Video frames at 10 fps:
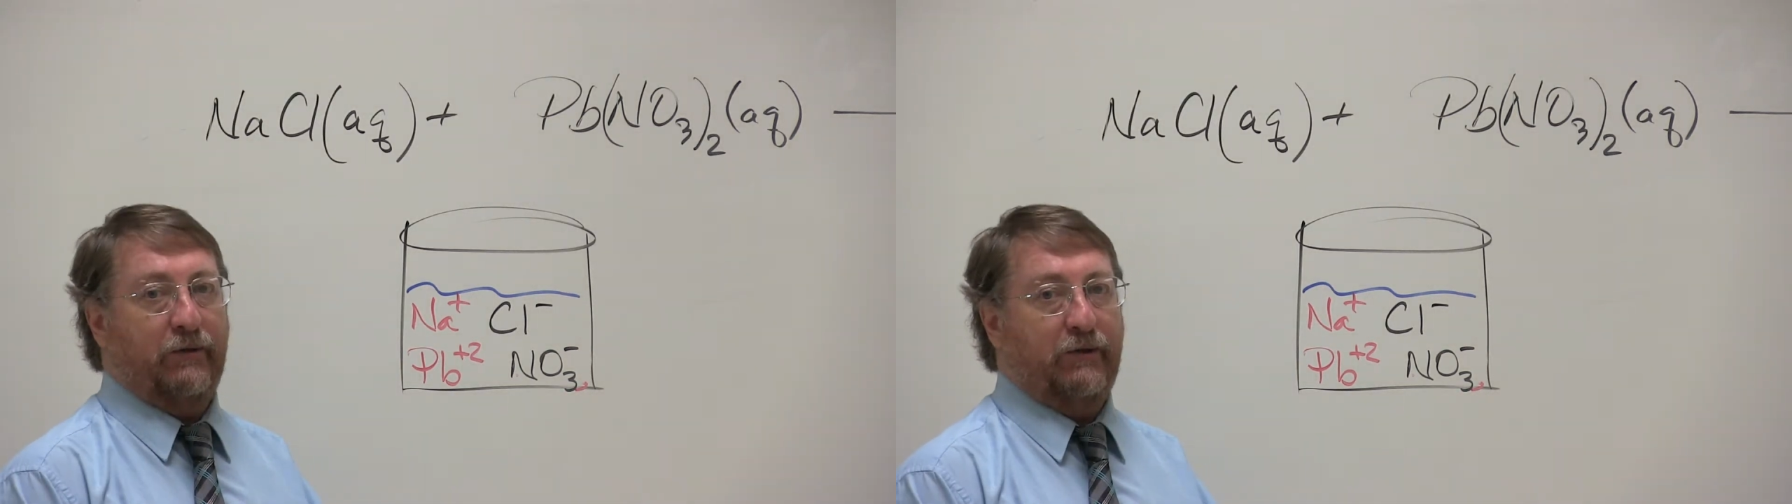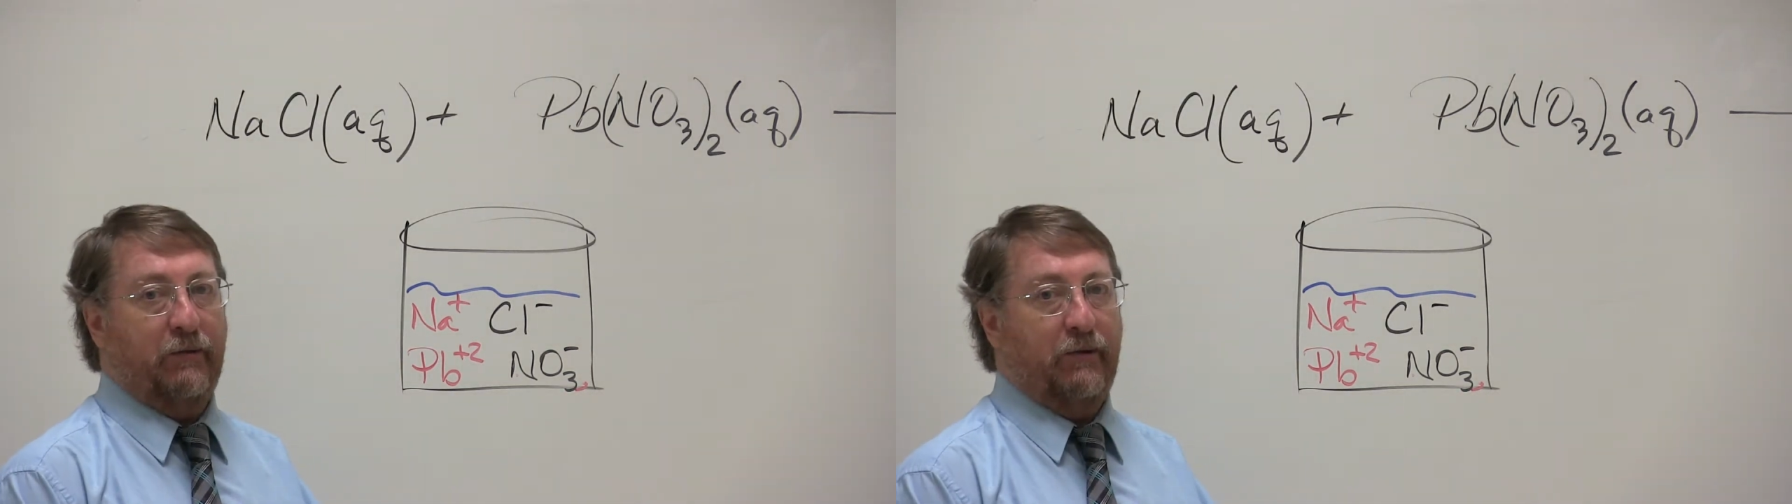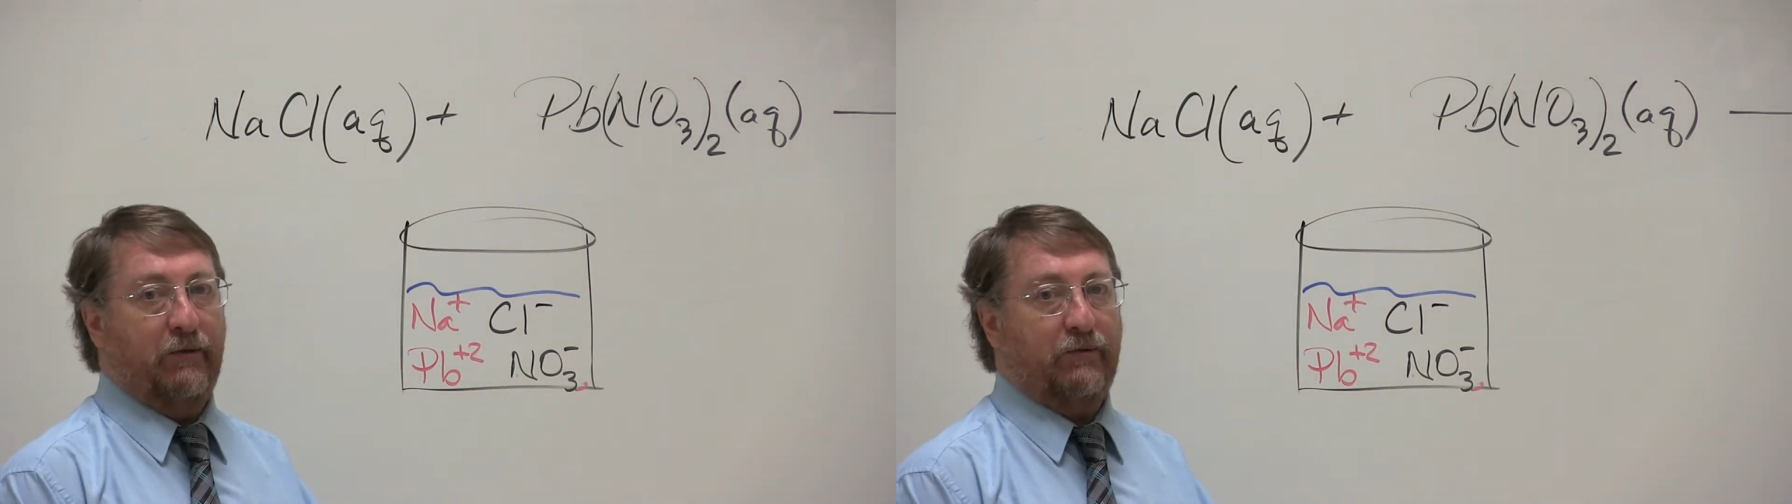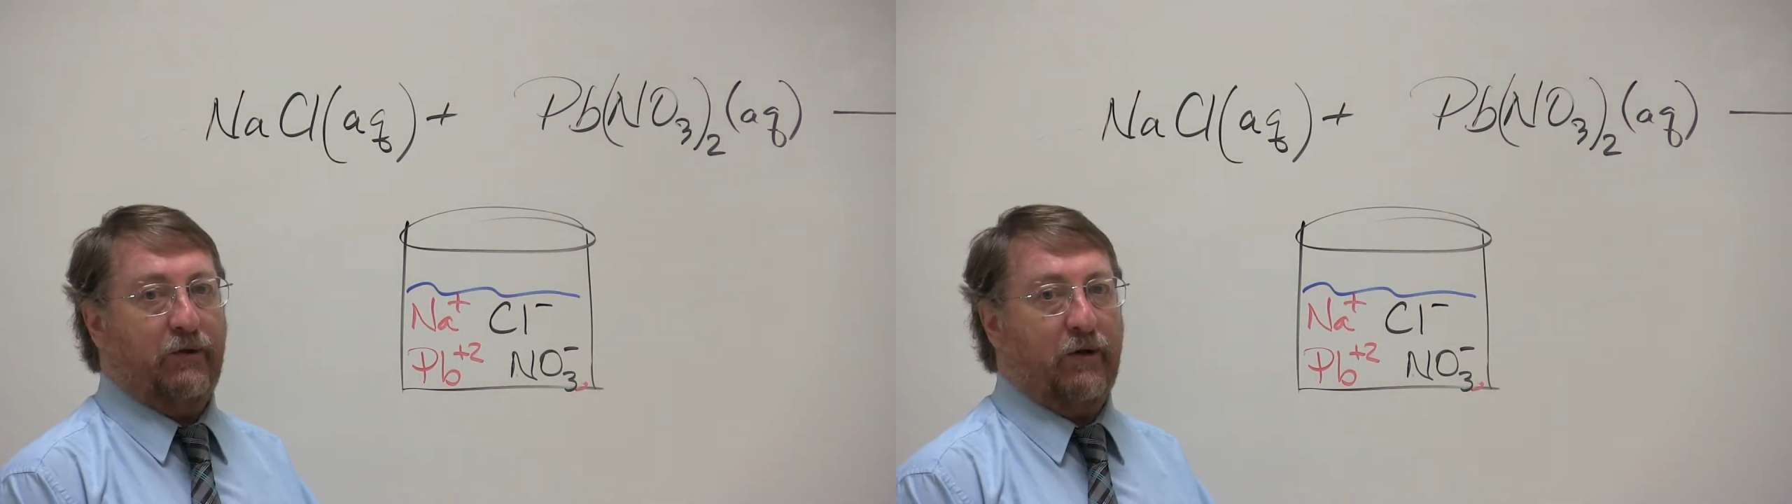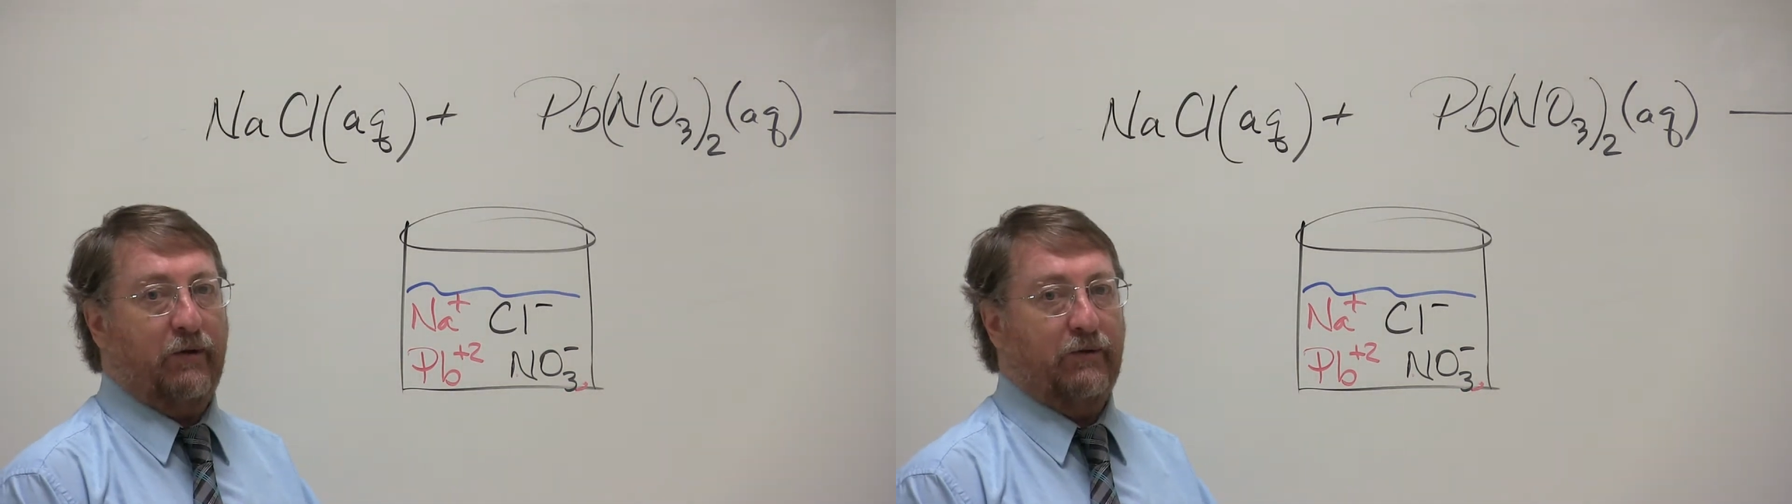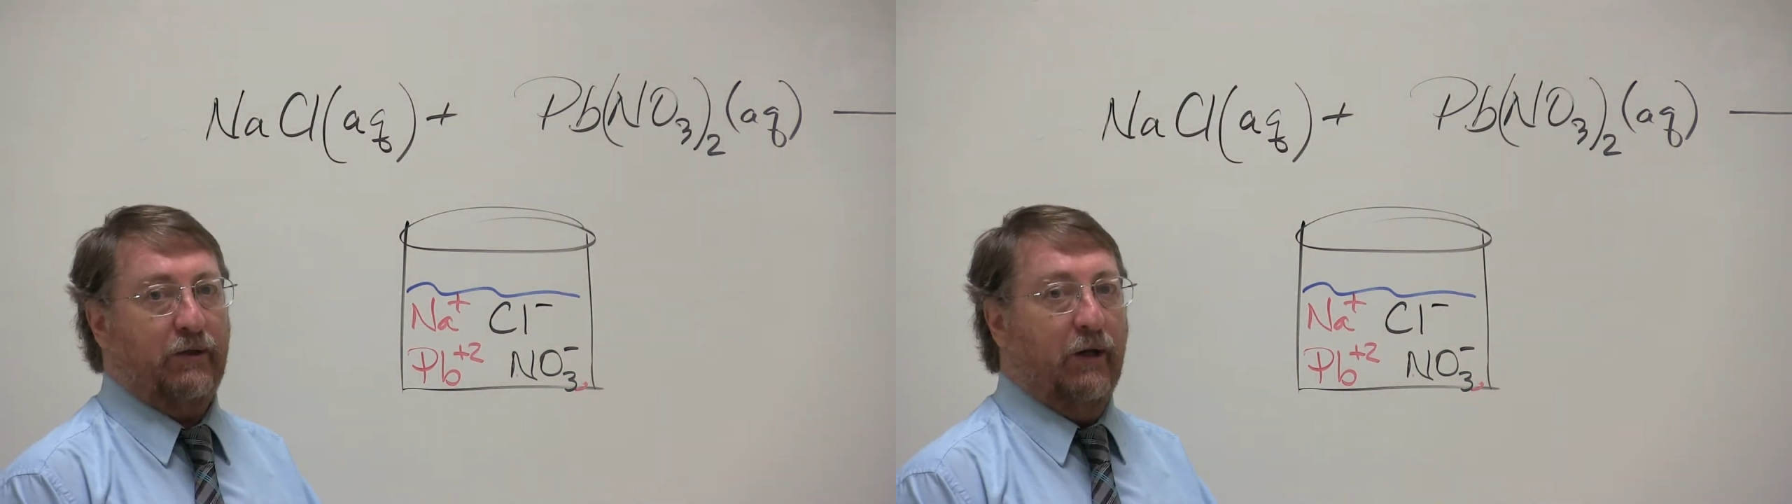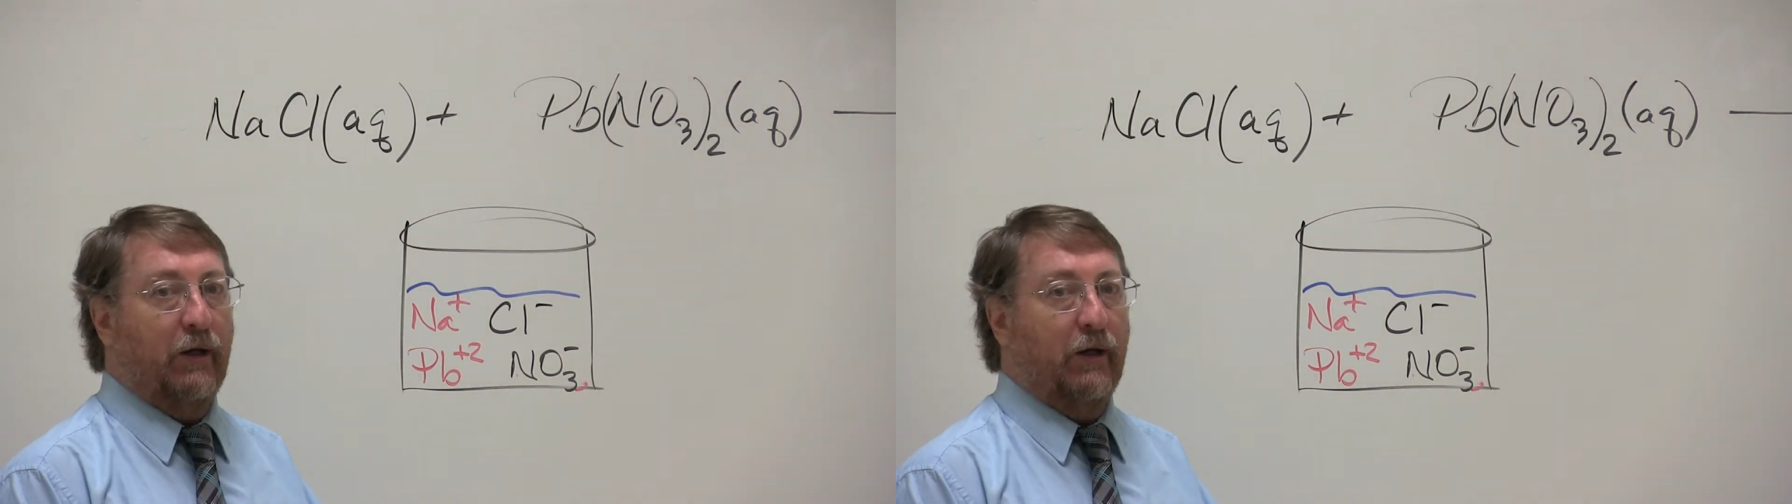they're similar charge.